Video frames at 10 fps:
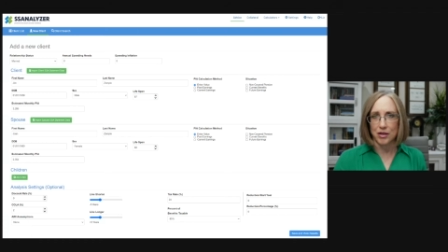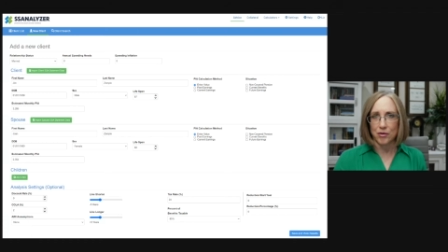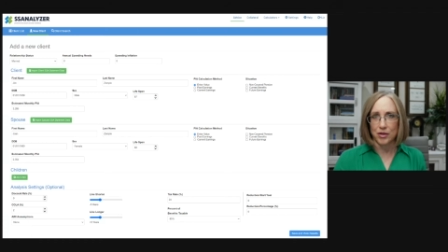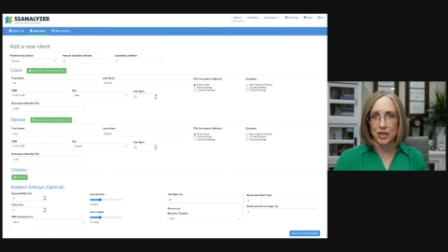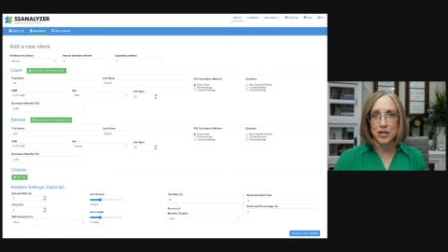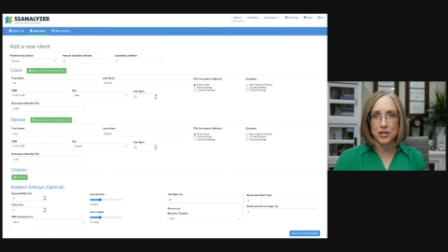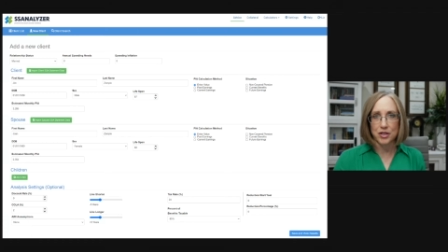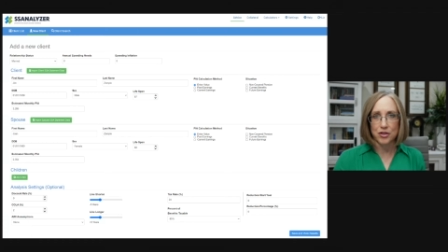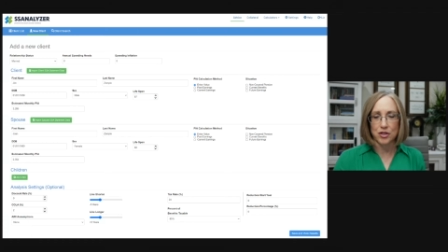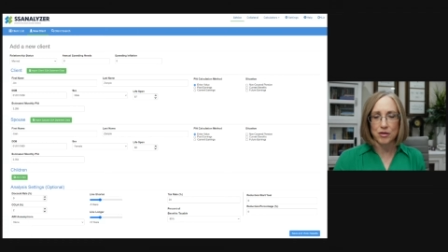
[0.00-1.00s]
the
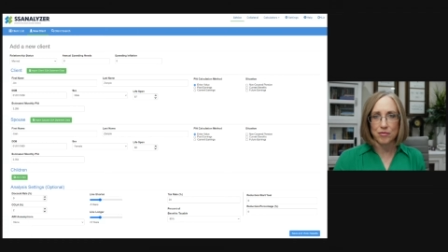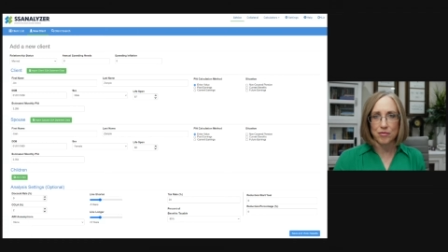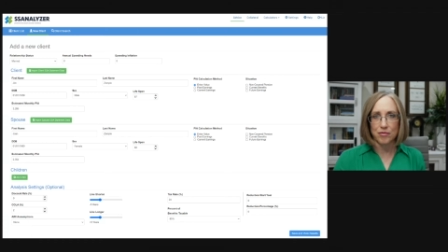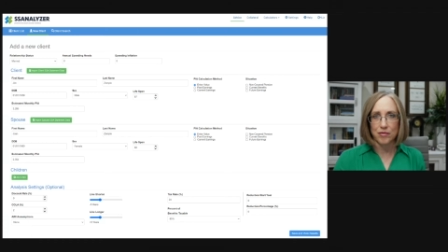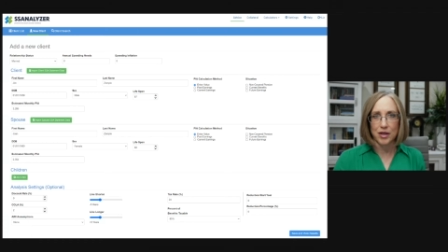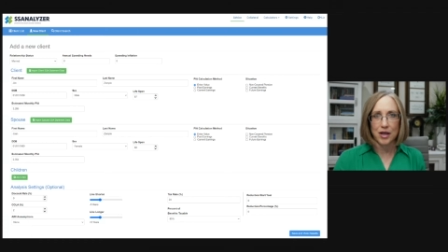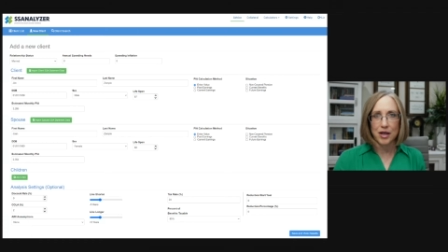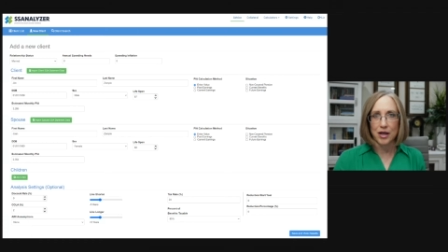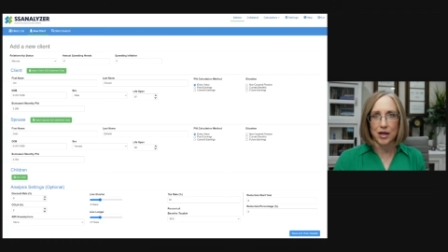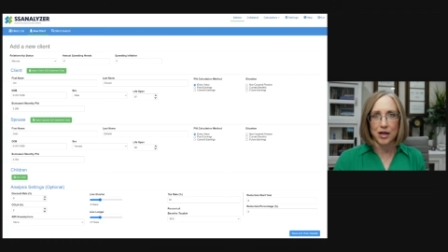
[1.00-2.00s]
decision
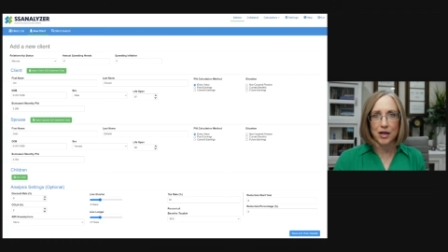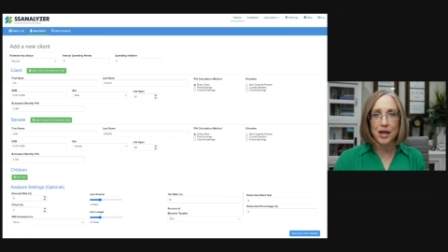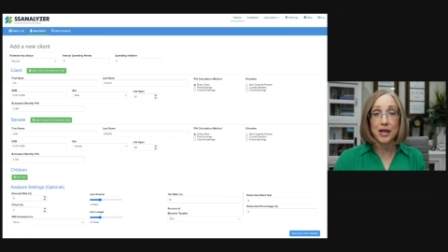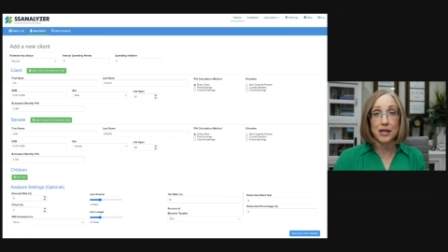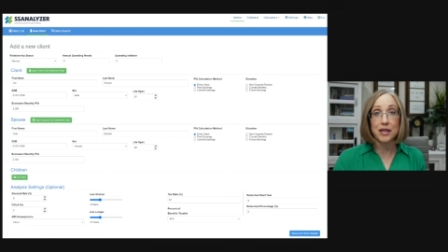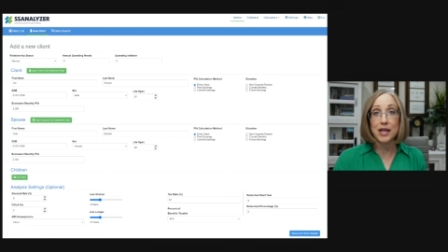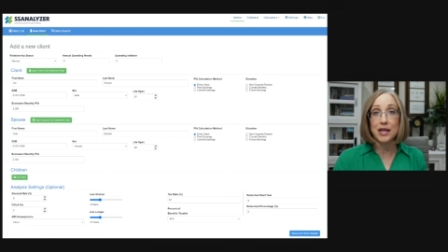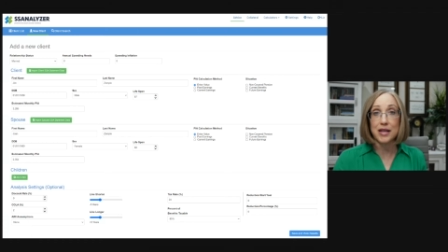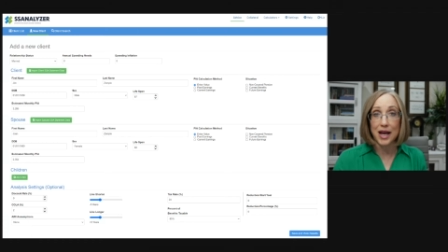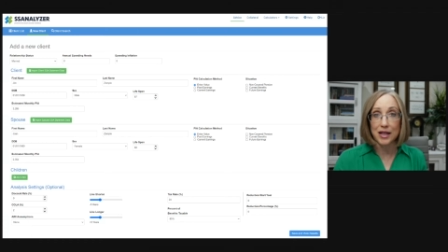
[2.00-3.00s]
uh, and the
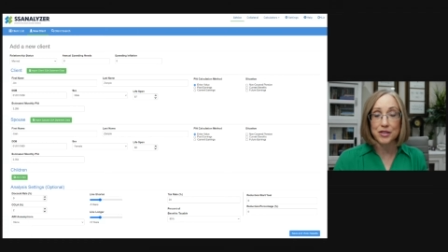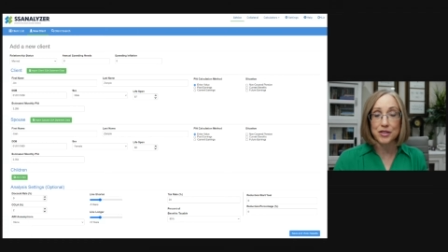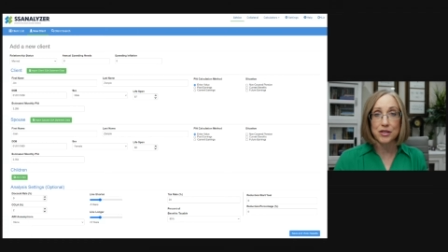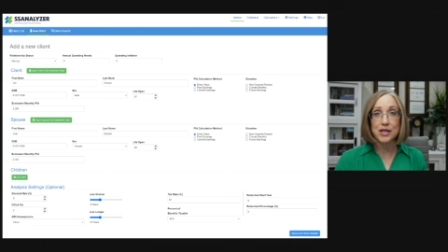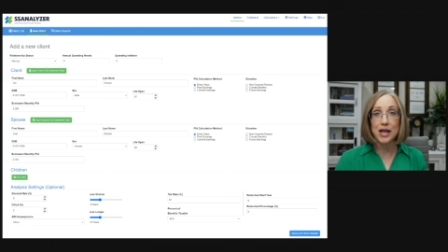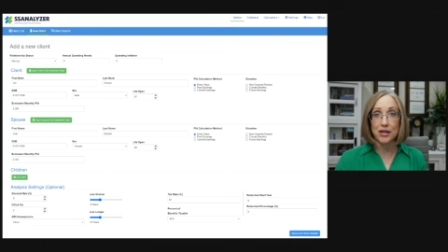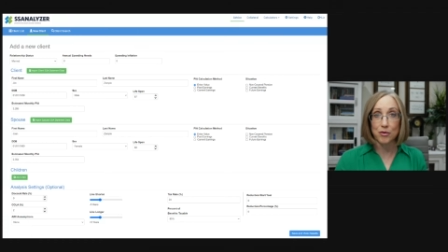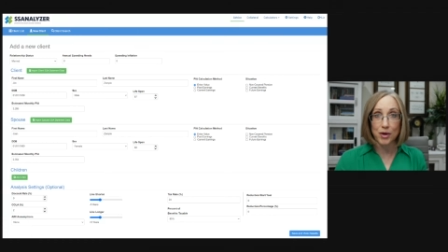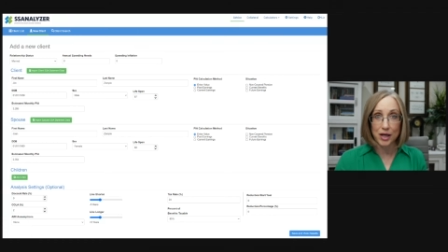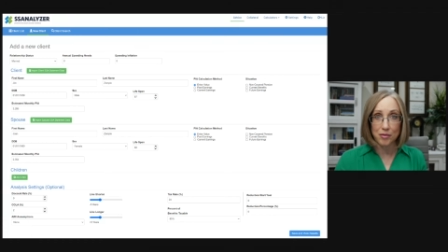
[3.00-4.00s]
analysis and
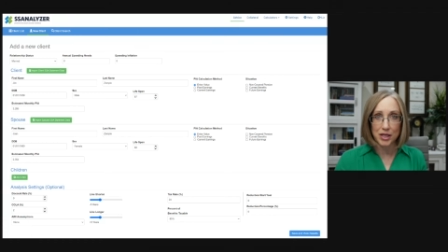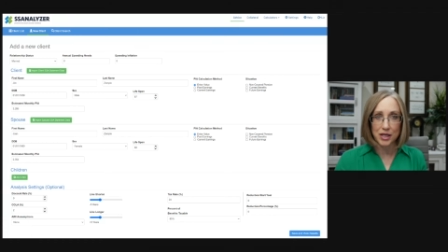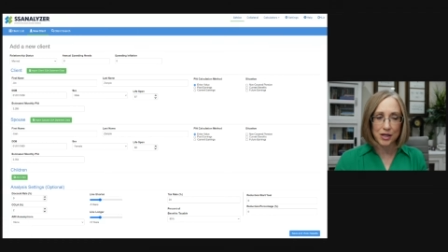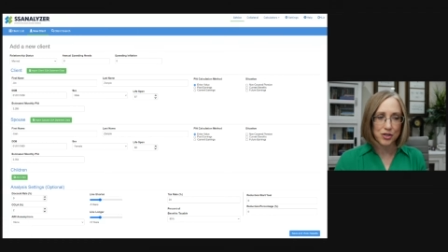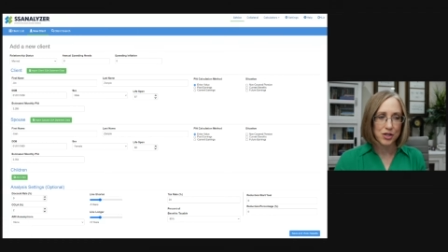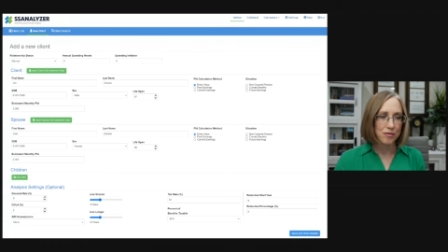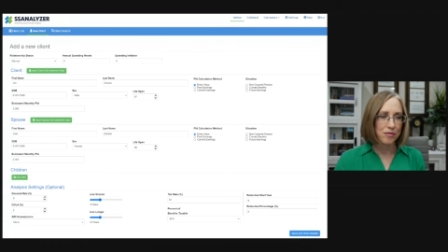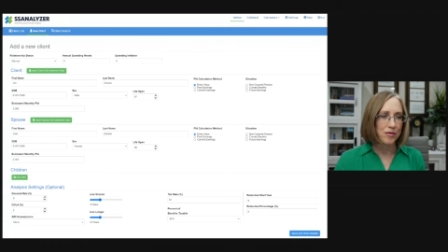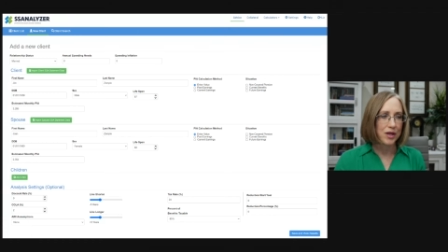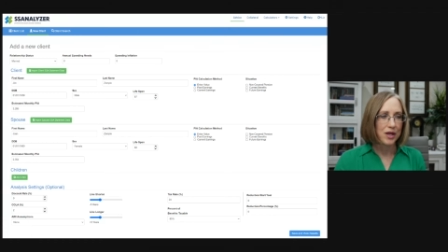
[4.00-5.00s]
the
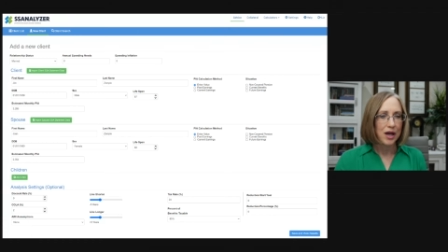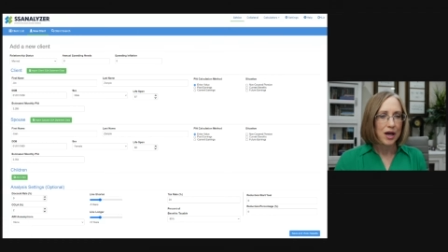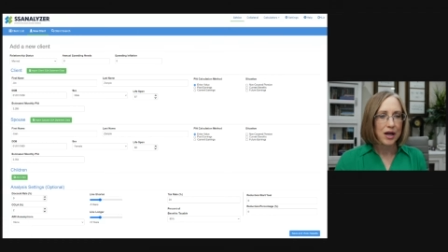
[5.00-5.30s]
recommendation. I